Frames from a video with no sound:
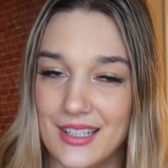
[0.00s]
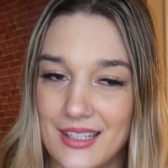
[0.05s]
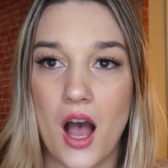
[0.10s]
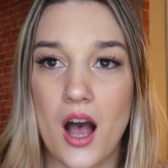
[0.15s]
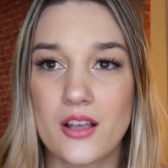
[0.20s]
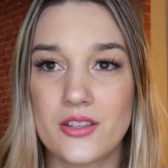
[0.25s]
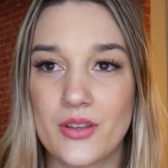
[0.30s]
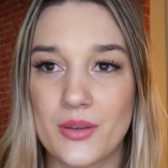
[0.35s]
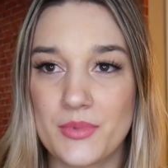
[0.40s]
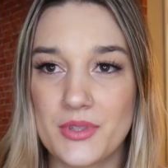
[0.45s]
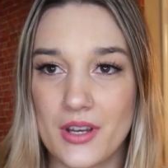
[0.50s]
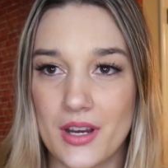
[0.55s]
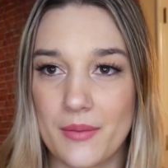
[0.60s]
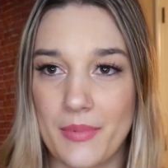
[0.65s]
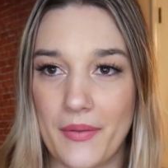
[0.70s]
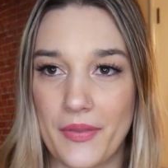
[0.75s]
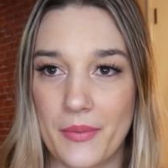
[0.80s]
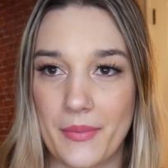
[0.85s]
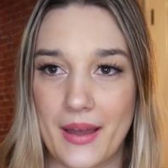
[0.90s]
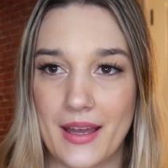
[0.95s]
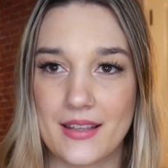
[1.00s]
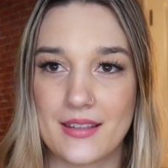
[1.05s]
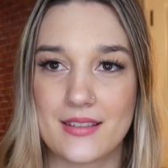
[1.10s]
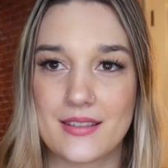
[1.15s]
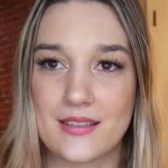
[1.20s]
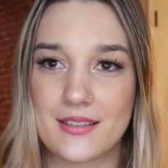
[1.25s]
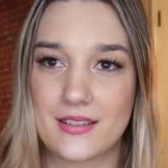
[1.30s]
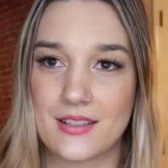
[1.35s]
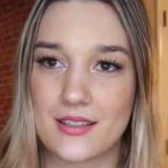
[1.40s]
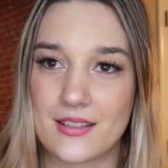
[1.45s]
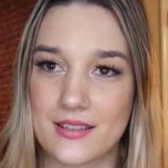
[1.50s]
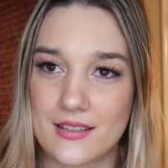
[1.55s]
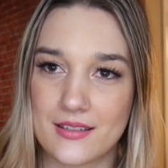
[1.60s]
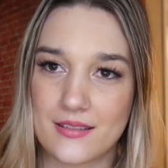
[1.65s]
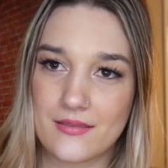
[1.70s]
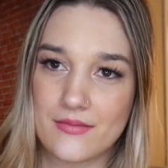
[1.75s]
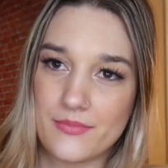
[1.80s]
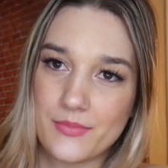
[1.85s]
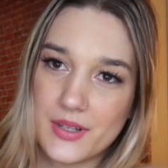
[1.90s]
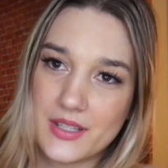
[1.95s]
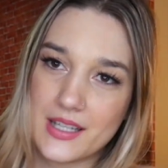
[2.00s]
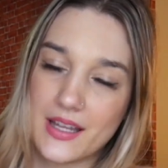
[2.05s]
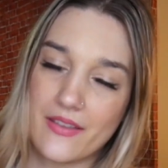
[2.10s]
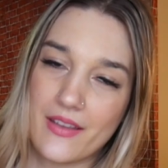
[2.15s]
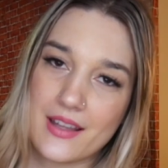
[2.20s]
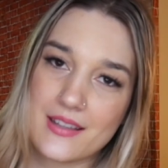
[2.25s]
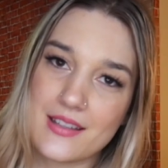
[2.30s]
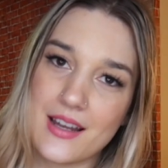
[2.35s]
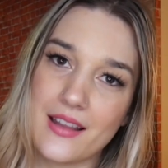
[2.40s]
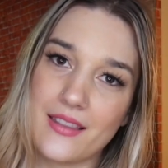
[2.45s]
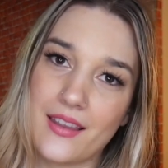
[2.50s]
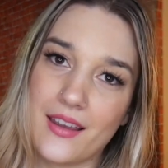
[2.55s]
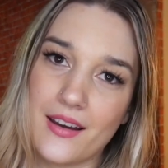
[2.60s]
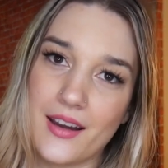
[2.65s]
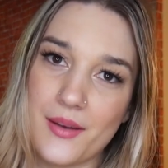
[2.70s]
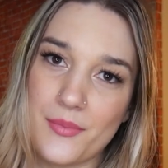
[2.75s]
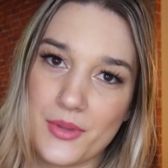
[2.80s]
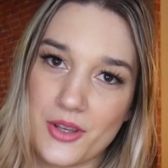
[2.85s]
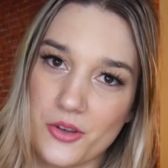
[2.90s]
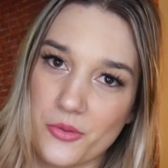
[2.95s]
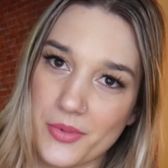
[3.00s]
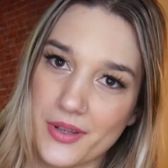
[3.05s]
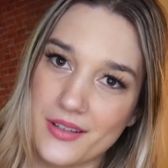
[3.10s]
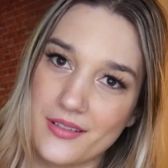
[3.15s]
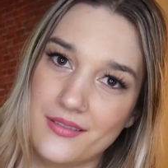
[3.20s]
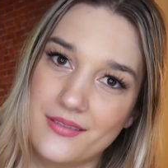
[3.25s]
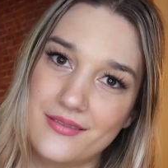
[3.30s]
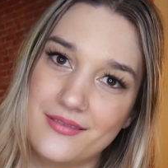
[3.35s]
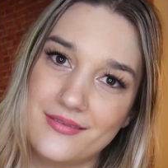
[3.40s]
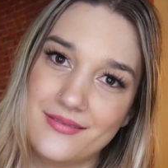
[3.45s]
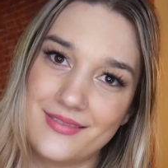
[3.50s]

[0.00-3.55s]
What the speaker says: Also, I'm sorry about the mess. Just pretend that's not there, I'm human.